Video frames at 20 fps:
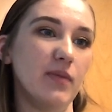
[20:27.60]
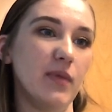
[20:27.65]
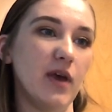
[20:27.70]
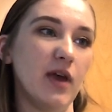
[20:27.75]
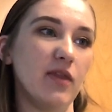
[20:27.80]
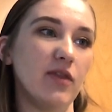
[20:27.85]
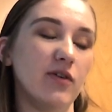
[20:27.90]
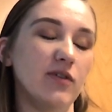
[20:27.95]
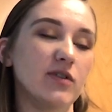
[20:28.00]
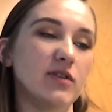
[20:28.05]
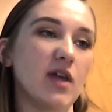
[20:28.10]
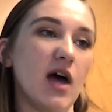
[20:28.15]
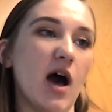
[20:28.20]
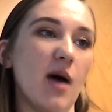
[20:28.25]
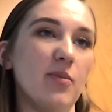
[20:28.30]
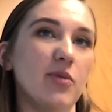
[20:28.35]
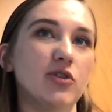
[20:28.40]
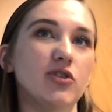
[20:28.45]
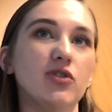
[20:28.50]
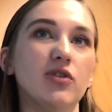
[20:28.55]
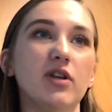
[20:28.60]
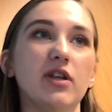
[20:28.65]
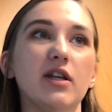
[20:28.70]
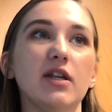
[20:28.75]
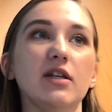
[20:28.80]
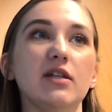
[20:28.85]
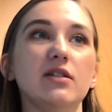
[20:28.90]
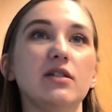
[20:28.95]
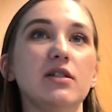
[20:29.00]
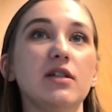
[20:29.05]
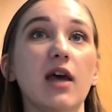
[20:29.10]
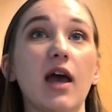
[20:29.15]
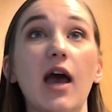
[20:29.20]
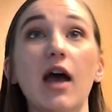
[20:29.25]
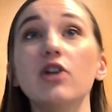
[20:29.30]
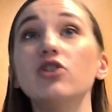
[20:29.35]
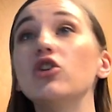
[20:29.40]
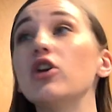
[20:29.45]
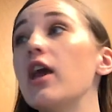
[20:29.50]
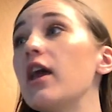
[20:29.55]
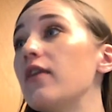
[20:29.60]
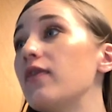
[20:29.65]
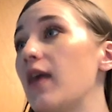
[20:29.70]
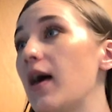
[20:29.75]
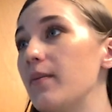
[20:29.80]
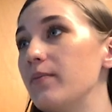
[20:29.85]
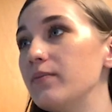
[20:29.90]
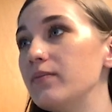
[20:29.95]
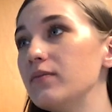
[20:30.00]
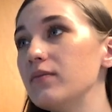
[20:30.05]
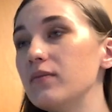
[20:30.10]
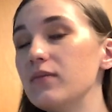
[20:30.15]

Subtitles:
And there's the opportunity to educate them